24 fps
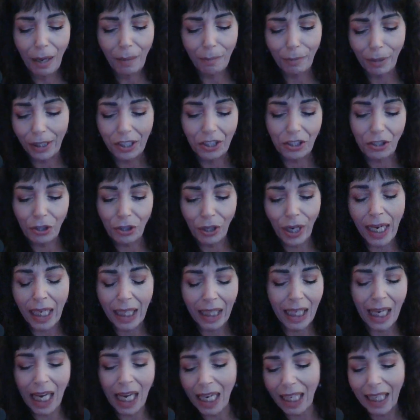but you're trying to
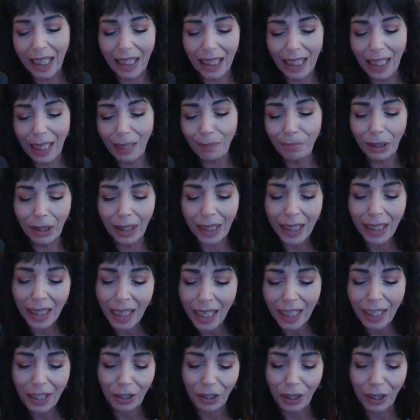kind of keep a lid
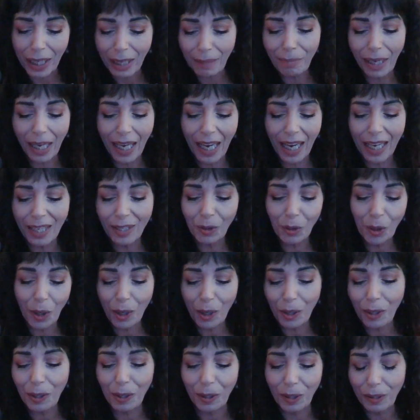on it or keep a handle
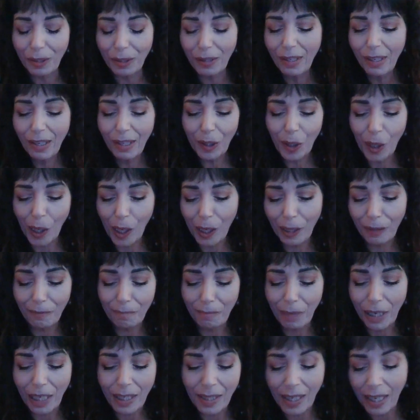on it or kind of
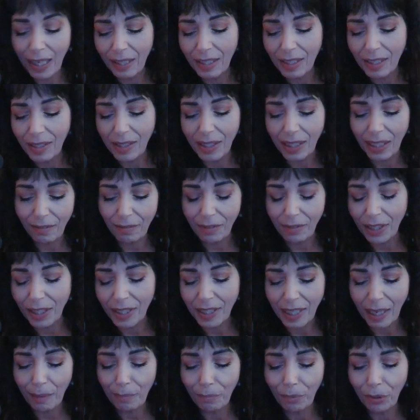maintain this even
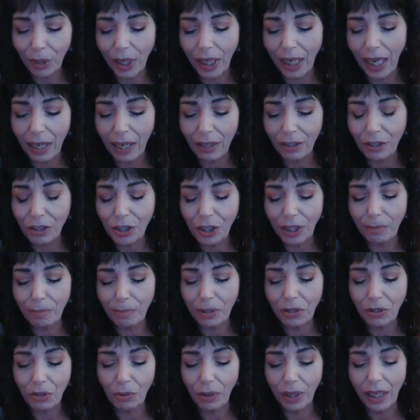temperate energy
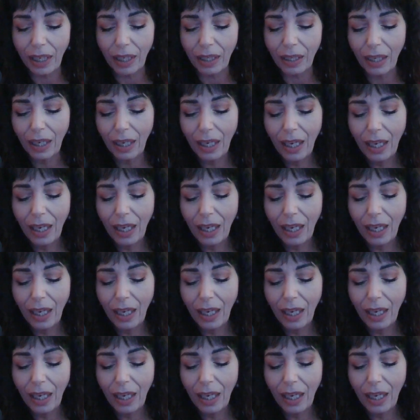between,